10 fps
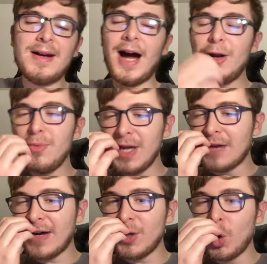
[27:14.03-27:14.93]
I don't think
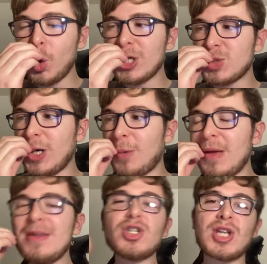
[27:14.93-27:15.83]
I've had a haul as well.
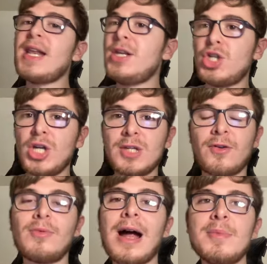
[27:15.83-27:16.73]
Maybe just clean sheets
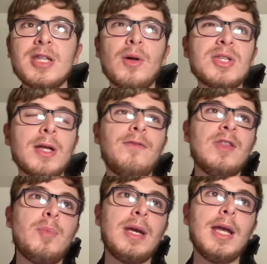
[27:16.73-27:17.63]
from Ramsdale and stuff at
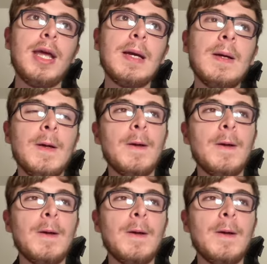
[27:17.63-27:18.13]
the beginning.